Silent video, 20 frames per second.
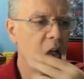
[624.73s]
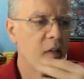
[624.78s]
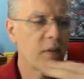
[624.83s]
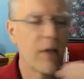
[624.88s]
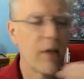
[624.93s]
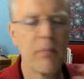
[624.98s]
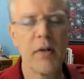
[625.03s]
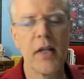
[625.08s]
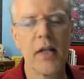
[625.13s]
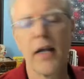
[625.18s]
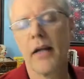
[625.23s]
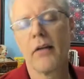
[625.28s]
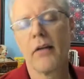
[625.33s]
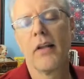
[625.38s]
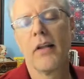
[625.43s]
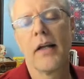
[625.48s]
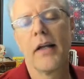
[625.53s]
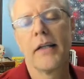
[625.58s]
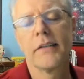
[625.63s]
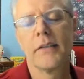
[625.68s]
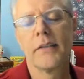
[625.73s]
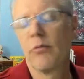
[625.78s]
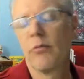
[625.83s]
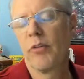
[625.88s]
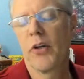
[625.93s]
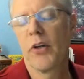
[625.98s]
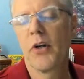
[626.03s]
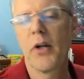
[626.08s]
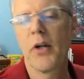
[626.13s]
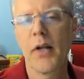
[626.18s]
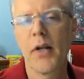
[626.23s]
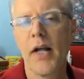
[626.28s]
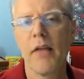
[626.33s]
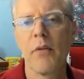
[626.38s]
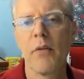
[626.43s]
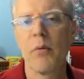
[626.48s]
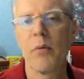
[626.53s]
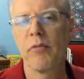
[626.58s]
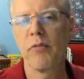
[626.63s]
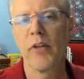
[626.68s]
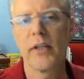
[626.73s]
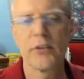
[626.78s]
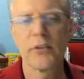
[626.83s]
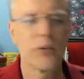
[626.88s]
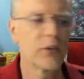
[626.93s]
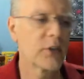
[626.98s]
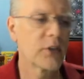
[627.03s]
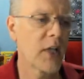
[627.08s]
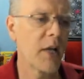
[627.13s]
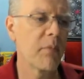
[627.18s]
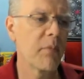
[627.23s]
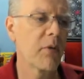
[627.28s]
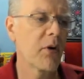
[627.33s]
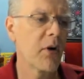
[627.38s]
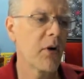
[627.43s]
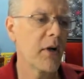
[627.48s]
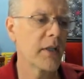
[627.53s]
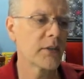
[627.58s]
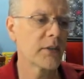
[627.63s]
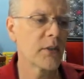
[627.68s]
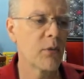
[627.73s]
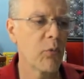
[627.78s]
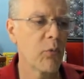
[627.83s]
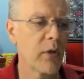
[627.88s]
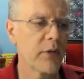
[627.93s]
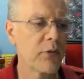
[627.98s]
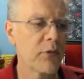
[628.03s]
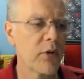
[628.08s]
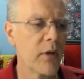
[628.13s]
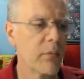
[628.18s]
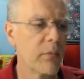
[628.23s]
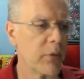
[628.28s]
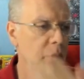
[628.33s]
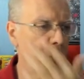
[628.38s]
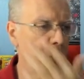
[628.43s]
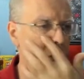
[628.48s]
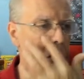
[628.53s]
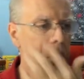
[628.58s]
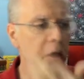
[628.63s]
somebody analyzed and figured out how the reflections came across in one drum booth.